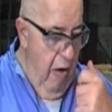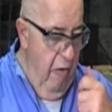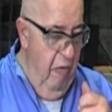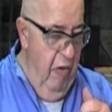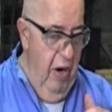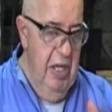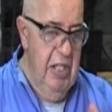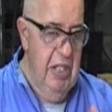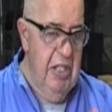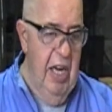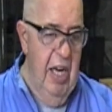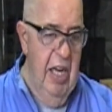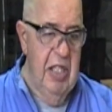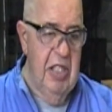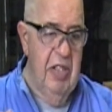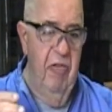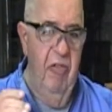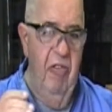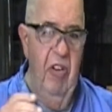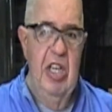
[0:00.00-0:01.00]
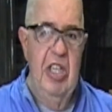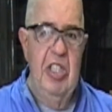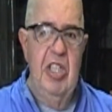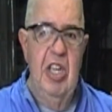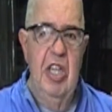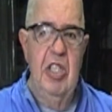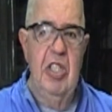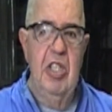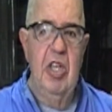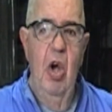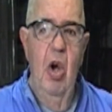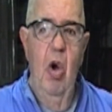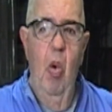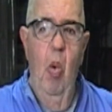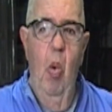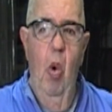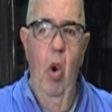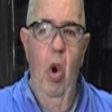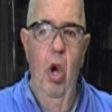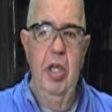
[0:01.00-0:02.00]
Vince has Vince's
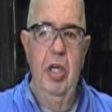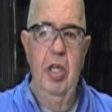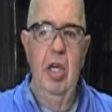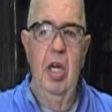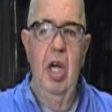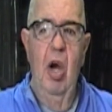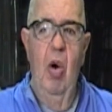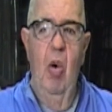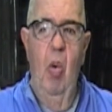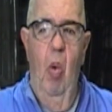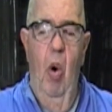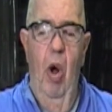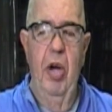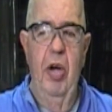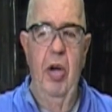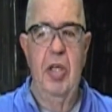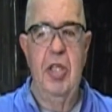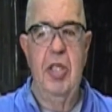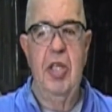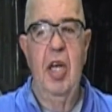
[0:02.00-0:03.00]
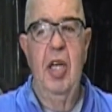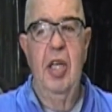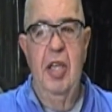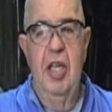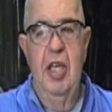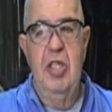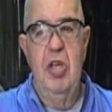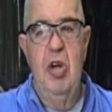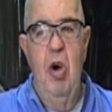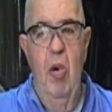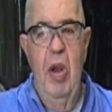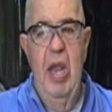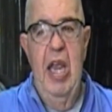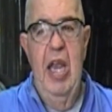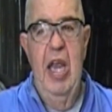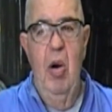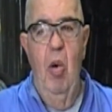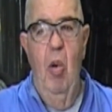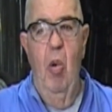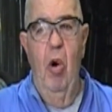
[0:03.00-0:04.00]
Wooden Wonders. There's no
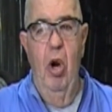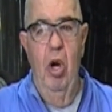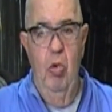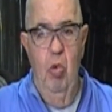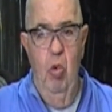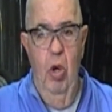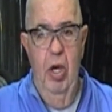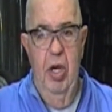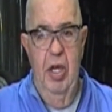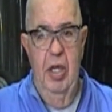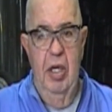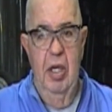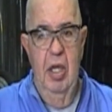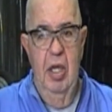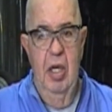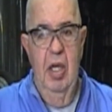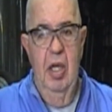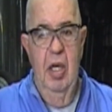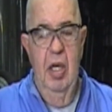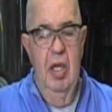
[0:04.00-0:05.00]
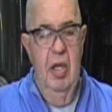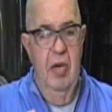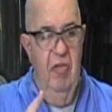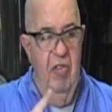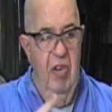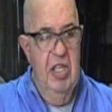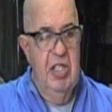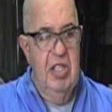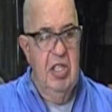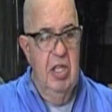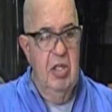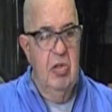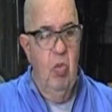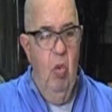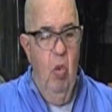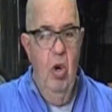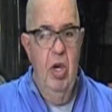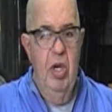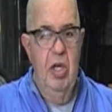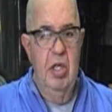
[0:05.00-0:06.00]
E in the word wood. Vince's
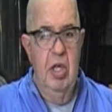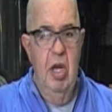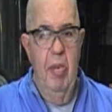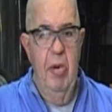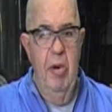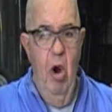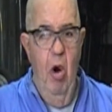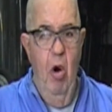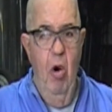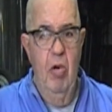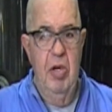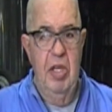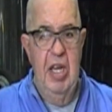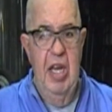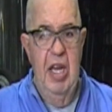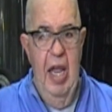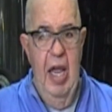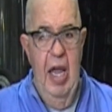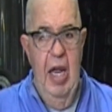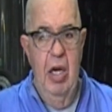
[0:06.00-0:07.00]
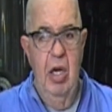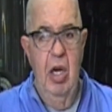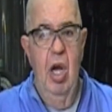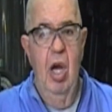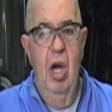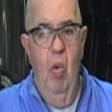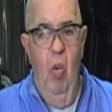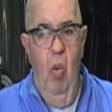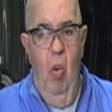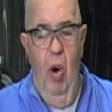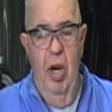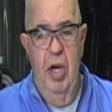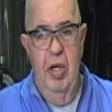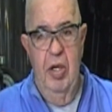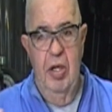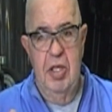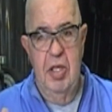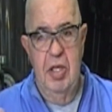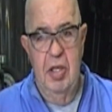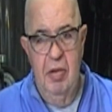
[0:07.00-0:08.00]
Wooden, W-O-D-N,
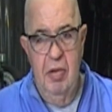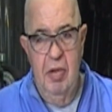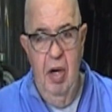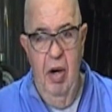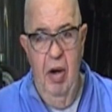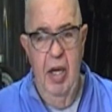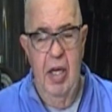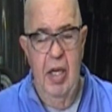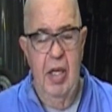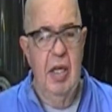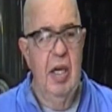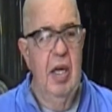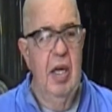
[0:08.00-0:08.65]
Wonders. All right?